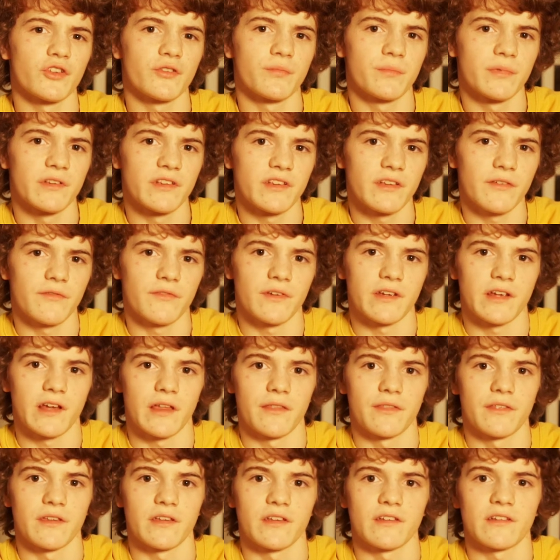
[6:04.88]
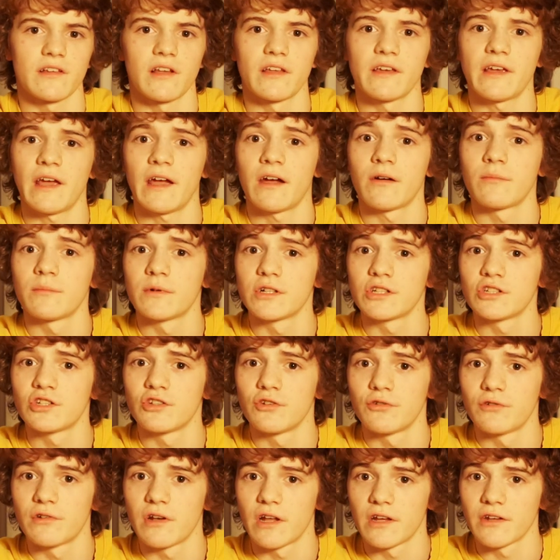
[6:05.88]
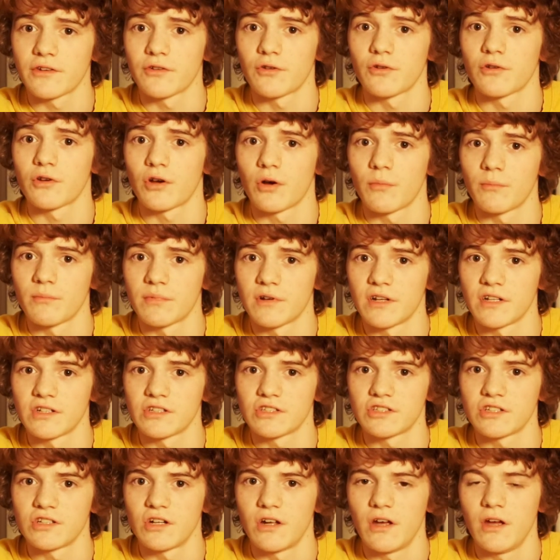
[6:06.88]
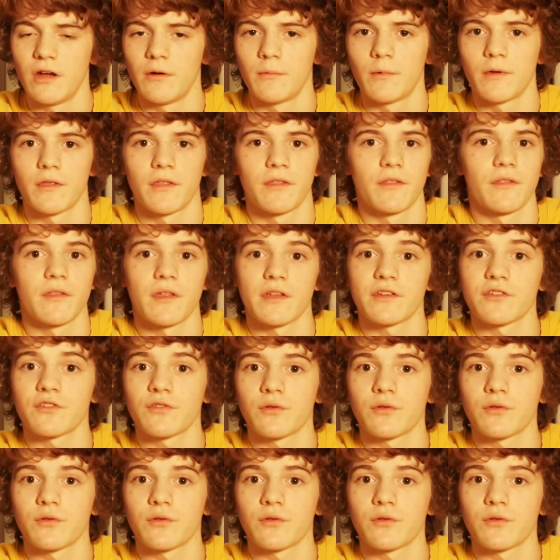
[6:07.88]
specific at this, like how much you would like to accomplish. Whether that's